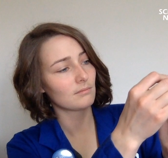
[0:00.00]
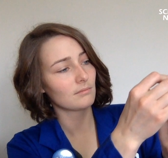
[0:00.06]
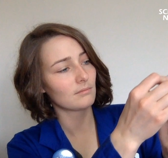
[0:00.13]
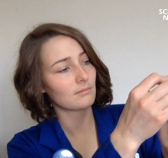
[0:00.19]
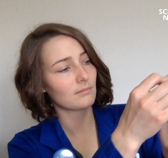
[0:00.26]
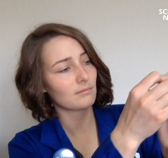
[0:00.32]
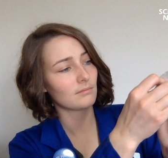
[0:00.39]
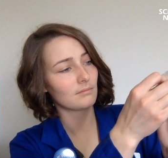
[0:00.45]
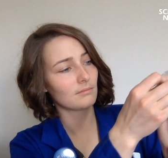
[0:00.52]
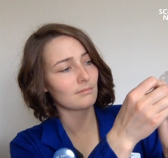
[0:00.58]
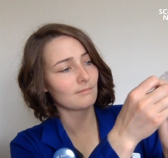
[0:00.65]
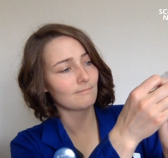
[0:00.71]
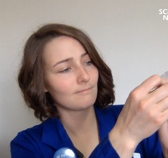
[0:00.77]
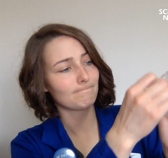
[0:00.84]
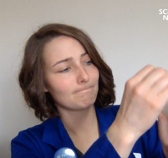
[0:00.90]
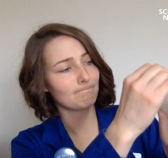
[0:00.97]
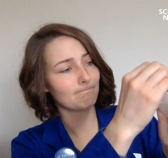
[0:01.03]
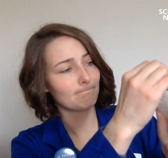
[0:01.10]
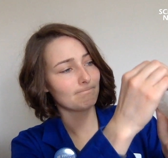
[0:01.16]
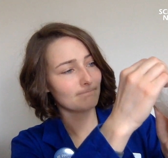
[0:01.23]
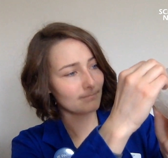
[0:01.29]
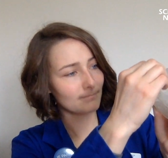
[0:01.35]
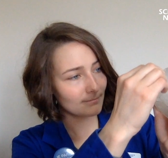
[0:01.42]

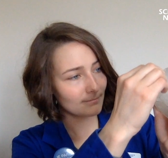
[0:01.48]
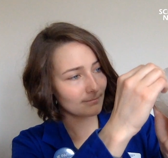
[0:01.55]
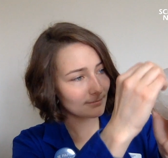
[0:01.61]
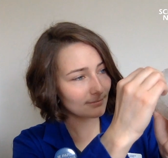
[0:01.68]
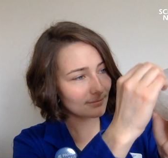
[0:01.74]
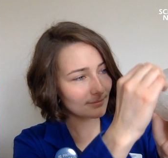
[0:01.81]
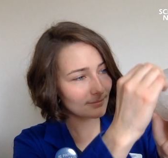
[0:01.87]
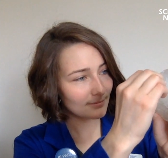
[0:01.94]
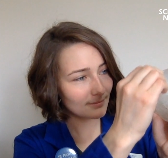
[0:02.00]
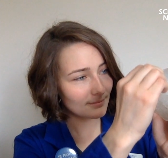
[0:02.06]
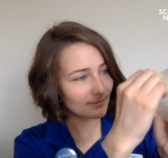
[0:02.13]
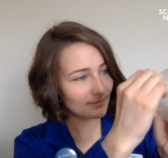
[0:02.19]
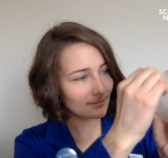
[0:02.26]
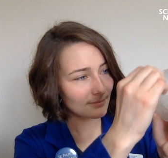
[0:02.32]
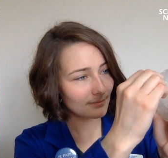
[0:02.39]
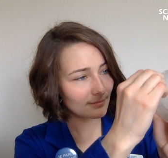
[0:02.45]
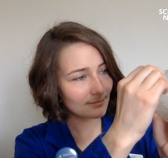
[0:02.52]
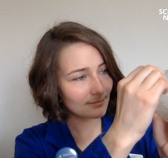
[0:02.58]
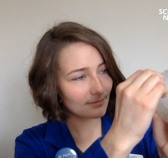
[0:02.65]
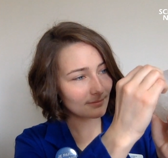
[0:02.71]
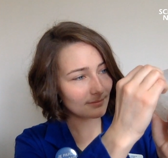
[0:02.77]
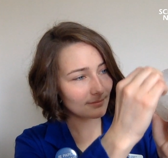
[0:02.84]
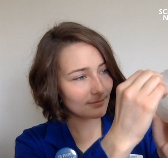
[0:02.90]

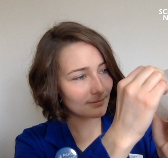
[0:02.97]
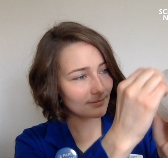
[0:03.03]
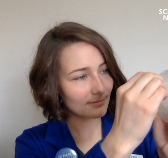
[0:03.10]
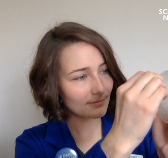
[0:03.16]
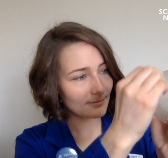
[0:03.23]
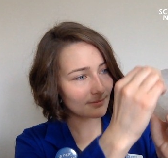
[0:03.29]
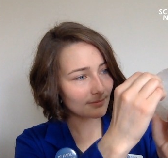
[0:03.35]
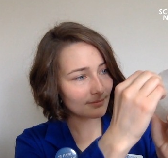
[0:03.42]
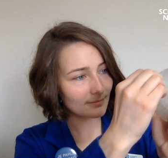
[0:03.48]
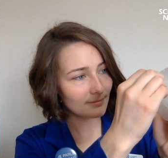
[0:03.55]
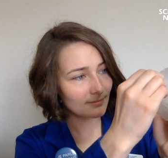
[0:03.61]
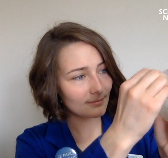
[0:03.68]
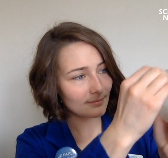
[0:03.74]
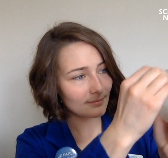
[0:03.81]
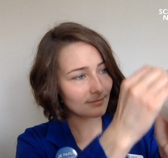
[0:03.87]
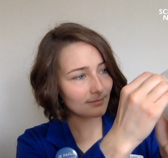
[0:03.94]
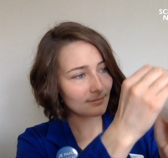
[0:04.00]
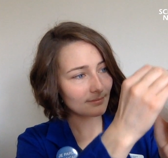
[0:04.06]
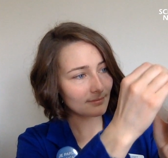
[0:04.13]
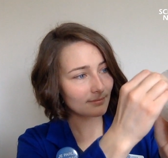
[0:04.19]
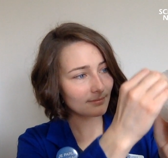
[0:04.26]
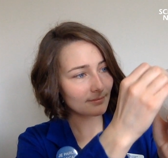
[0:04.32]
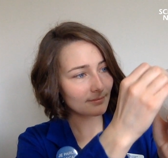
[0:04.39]

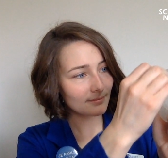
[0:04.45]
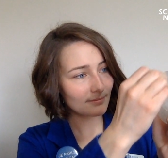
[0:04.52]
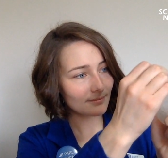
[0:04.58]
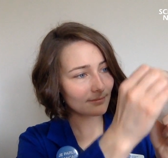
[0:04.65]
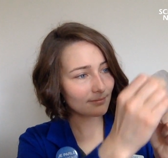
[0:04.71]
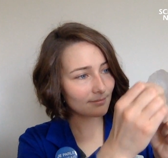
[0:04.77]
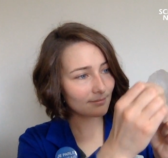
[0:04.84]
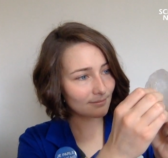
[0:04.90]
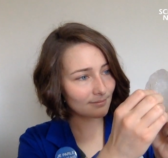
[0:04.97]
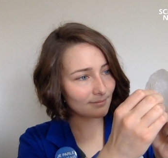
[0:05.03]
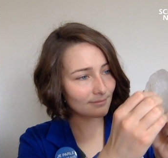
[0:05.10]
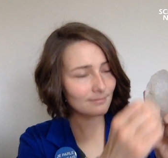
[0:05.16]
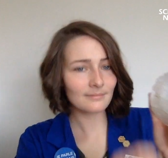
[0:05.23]
Nobody speaks.